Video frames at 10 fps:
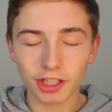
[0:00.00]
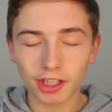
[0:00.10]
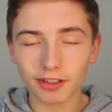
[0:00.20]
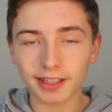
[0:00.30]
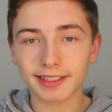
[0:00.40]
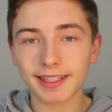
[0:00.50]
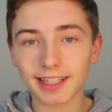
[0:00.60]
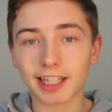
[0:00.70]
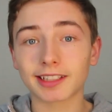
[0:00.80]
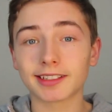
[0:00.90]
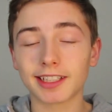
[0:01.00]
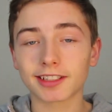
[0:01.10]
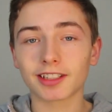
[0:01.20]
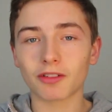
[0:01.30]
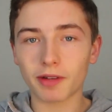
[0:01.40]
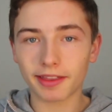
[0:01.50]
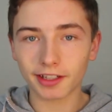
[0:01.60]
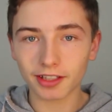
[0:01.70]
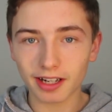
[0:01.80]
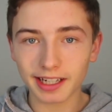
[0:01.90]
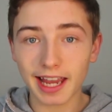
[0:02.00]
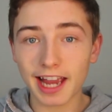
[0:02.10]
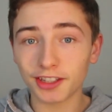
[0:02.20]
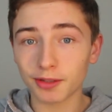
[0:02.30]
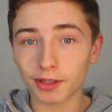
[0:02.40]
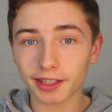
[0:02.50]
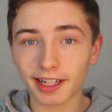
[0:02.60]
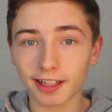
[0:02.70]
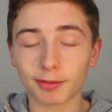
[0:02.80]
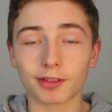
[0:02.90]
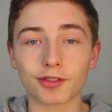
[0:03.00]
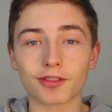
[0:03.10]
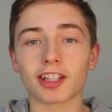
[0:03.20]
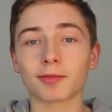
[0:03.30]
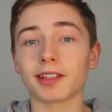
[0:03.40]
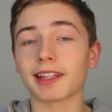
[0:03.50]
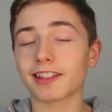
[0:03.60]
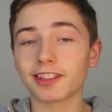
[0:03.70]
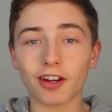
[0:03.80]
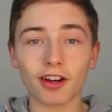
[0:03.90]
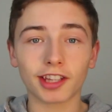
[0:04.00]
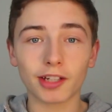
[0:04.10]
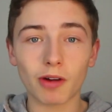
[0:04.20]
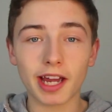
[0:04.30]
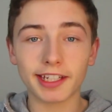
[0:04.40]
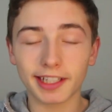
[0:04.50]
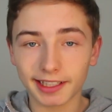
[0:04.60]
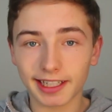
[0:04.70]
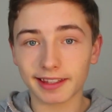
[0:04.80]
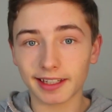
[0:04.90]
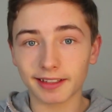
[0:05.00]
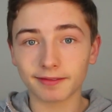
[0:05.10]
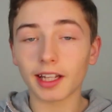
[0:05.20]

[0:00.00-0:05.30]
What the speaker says: You guys need to stay consistent with your diet and your workouts because trust me, that's the only way you're going to get there.